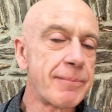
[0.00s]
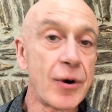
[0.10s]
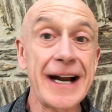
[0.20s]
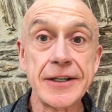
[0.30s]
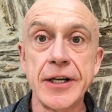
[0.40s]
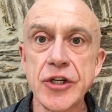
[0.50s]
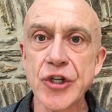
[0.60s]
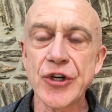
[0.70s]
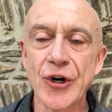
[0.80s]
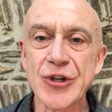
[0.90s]

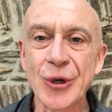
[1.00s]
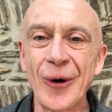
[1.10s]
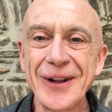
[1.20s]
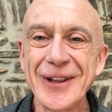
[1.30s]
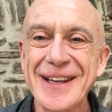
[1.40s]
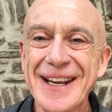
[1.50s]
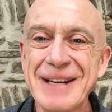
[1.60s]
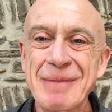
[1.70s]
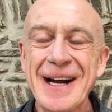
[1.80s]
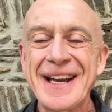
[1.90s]
practitioner toiling
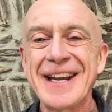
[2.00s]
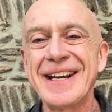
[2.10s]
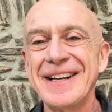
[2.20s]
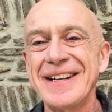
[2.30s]
in my